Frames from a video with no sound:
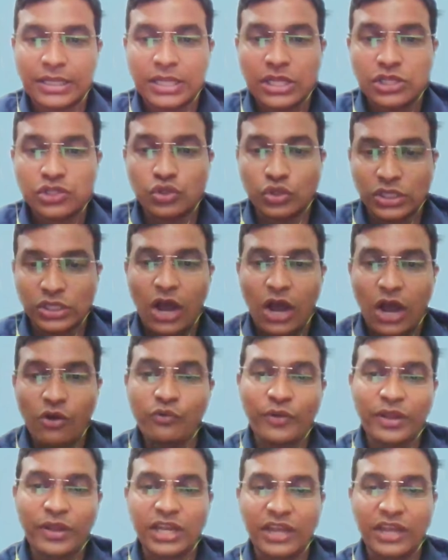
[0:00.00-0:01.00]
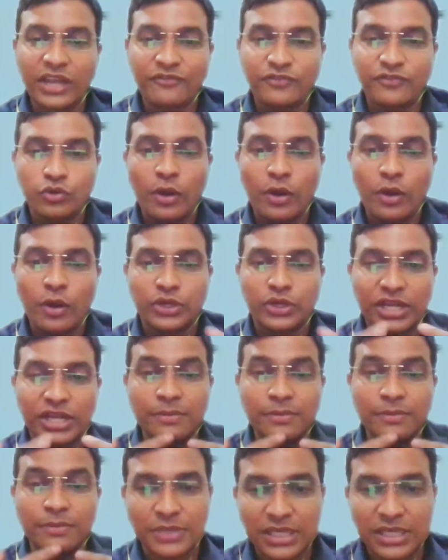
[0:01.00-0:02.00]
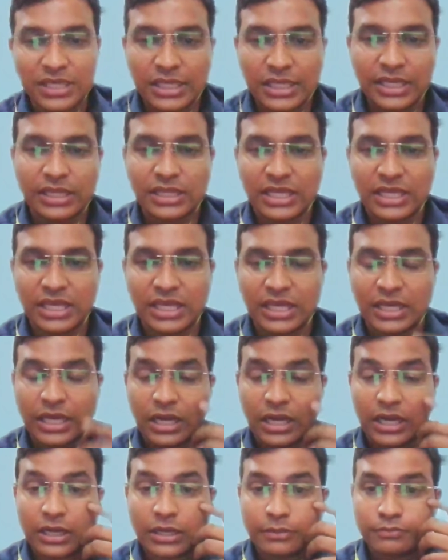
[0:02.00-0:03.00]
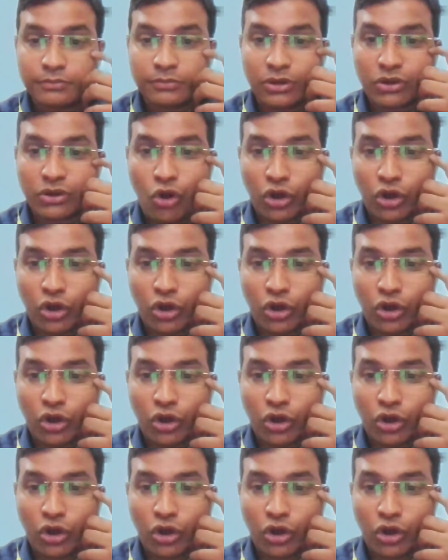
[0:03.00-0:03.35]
So now, when if you are putting me in the or